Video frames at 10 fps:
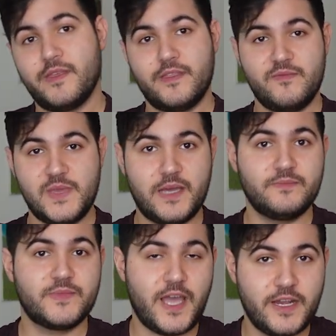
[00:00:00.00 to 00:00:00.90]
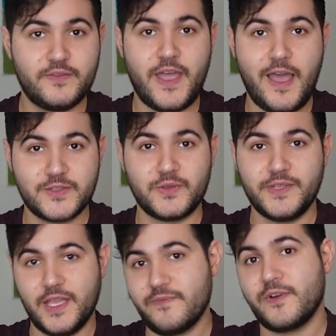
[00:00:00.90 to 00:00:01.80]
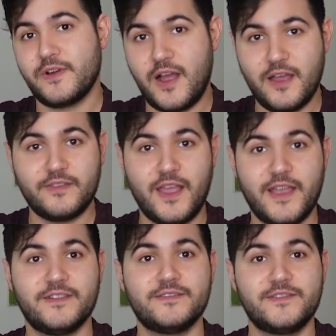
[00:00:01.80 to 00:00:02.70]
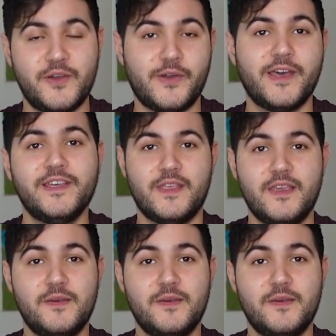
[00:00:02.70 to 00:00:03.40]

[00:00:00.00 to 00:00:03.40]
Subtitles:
They've become kind of a household name for online yoga.